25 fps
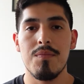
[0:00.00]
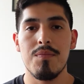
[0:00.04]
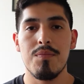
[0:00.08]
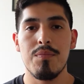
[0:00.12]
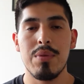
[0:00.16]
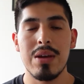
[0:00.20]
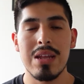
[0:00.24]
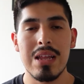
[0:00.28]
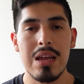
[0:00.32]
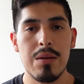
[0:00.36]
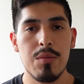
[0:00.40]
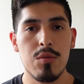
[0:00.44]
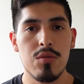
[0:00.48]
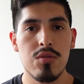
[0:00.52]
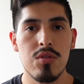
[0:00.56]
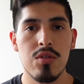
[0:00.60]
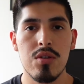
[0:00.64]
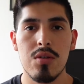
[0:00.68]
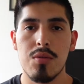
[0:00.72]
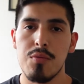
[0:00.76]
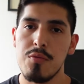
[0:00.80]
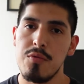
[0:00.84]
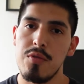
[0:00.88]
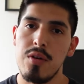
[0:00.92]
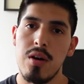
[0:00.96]
being able to
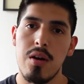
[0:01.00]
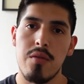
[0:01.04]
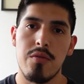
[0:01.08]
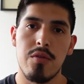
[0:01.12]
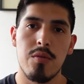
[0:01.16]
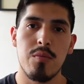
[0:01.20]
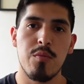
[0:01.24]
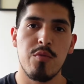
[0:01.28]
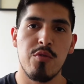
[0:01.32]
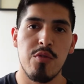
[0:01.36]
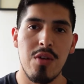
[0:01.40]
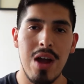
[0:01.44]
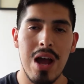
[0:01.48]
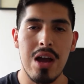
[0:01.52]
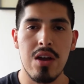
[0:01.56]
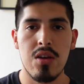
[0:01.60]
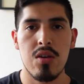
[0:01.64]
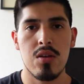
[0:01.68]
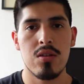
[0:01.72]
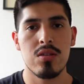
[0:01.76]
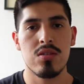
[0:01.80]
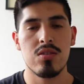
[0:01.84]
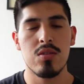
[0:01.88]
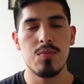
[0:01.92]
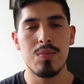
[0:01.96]
convert from
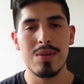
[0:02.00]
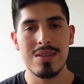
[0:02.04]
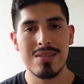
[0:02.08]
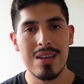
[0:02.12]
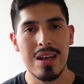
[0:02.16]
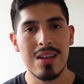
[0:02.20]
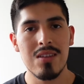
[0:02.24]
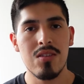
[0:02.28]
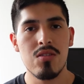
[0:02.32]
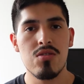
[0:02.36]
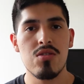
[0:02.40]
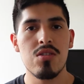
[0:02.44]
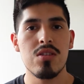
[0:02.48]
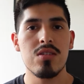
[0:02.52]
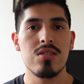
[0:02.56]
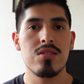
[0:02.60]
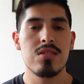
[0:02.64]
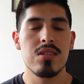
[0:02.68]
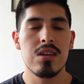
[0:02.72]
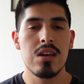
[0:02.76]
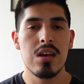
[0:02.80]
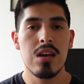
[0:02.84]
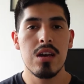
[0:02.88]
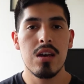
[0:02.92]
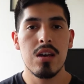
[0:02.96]
fractions to
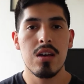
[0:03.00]
percentages